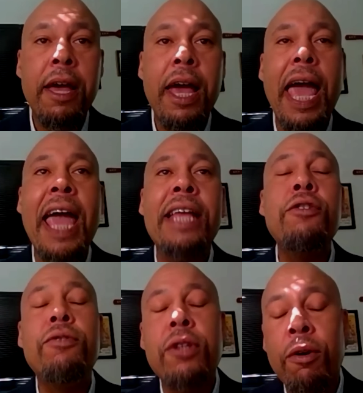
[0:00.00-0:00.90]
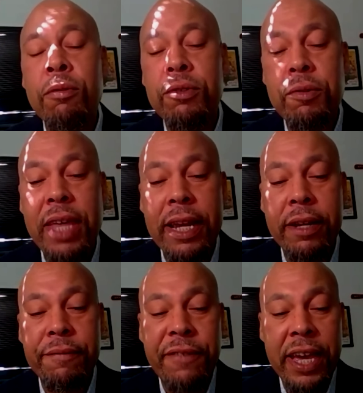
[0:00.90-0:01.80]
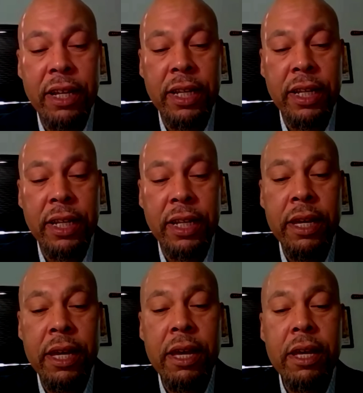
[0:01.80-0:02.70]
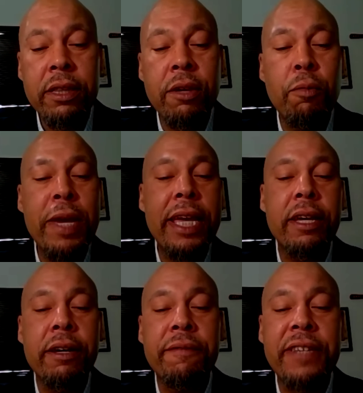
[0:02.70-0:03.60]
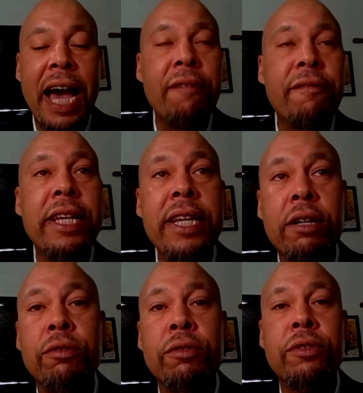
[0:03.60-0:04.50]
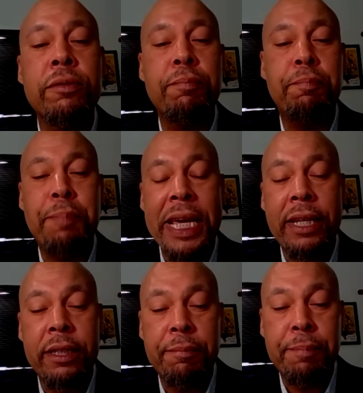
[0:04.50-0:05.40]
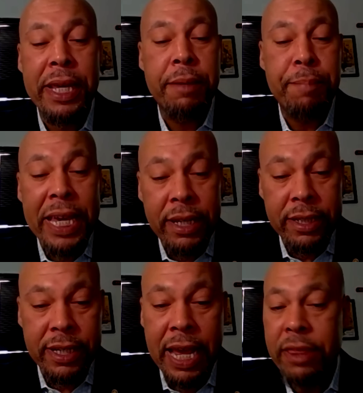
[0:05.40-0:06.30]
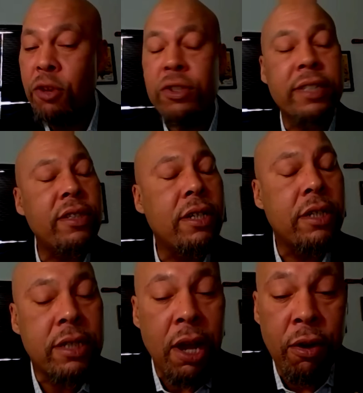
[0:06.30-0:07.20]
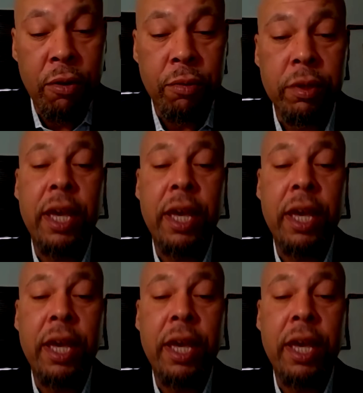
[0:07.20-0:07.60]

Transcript: And you don't do that unveiling the week of Tyre Nichols being beaten to death. You just don't.